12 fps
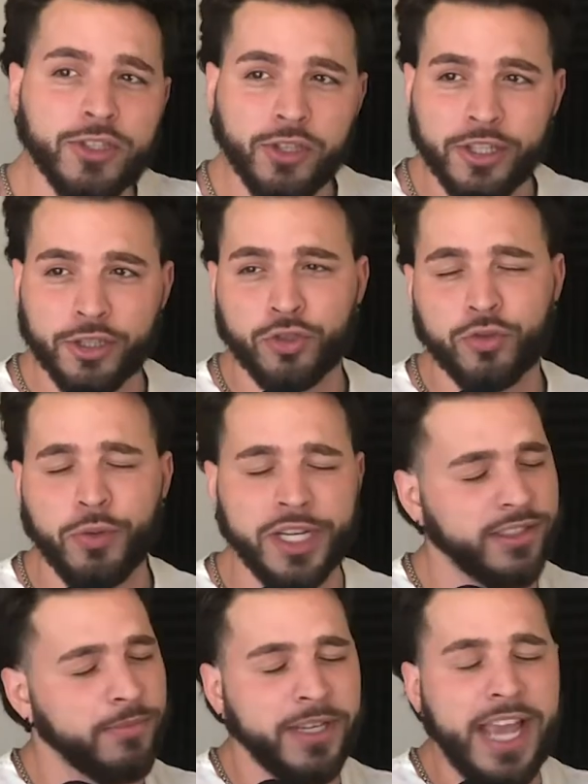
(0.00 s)
just look at the
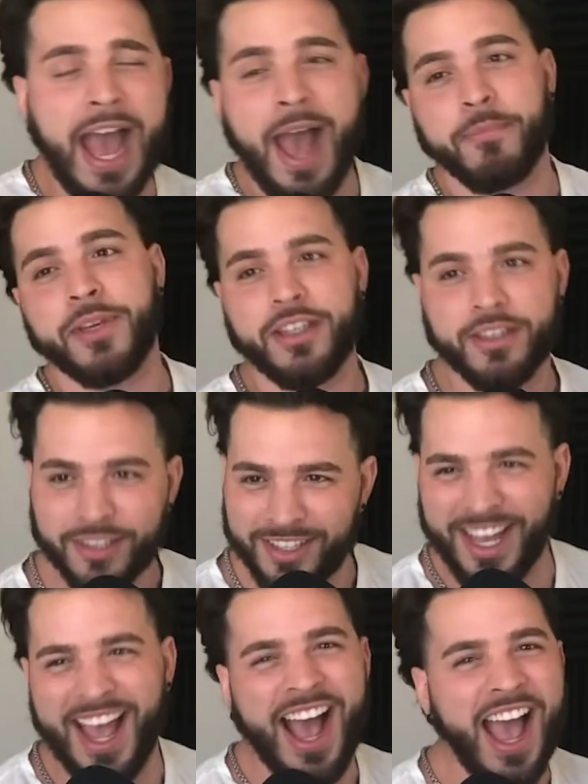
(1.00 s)
trees and be happy.
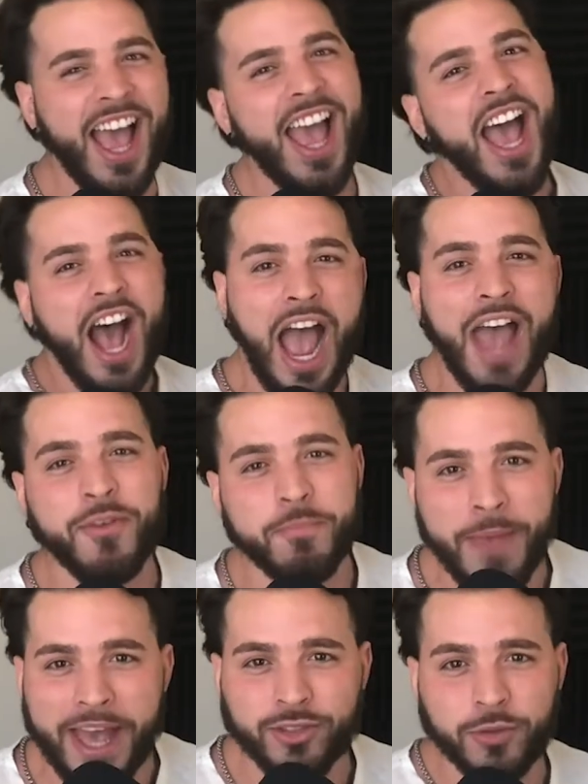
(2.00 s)
I
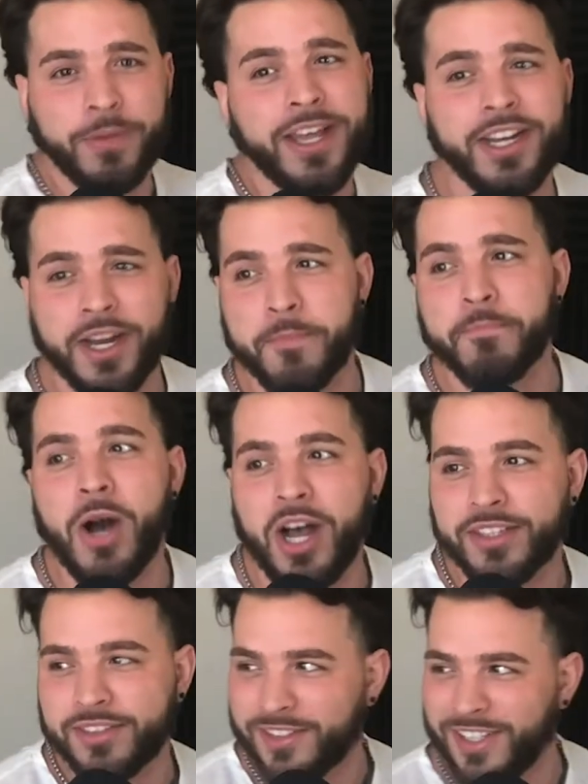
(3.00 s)
haven't masturbated in
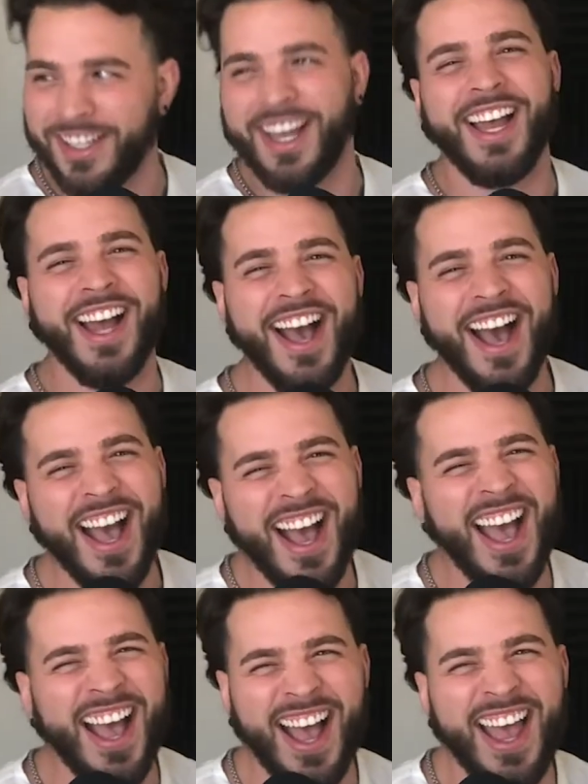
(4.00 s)
months.
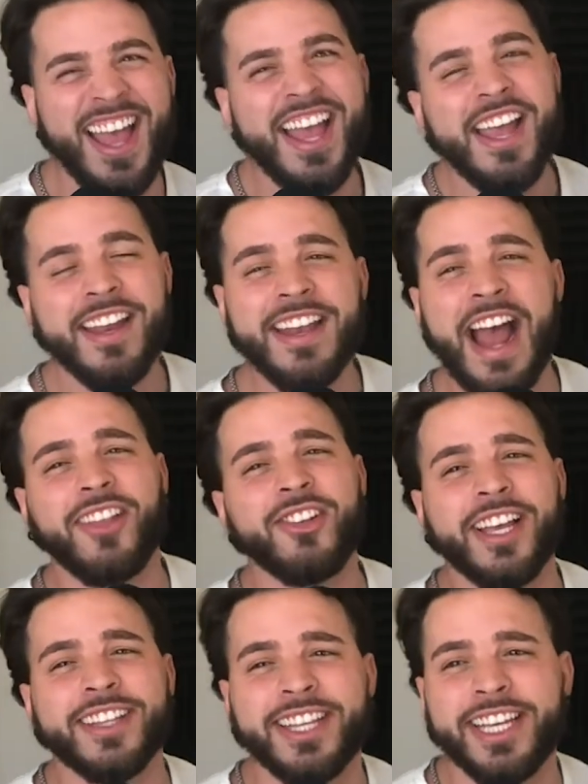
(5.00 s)
I
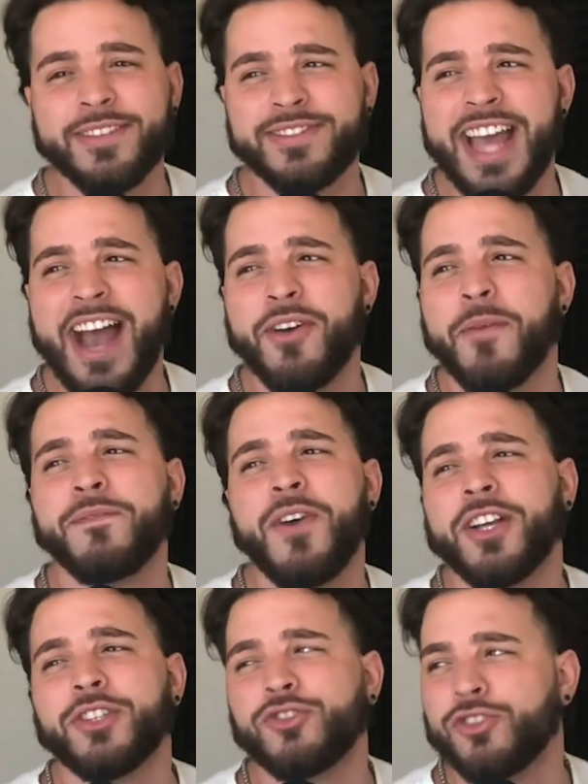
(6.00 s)
look at leaves now and I'm
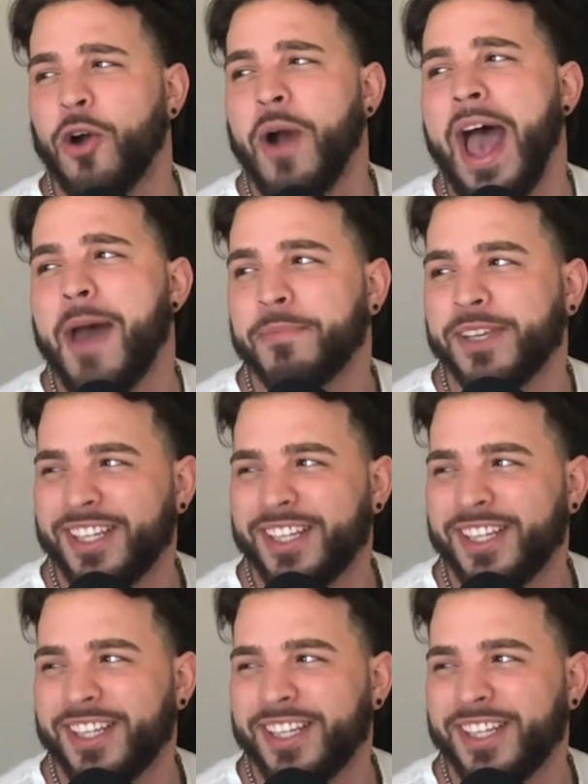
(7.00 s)
fucking so happy.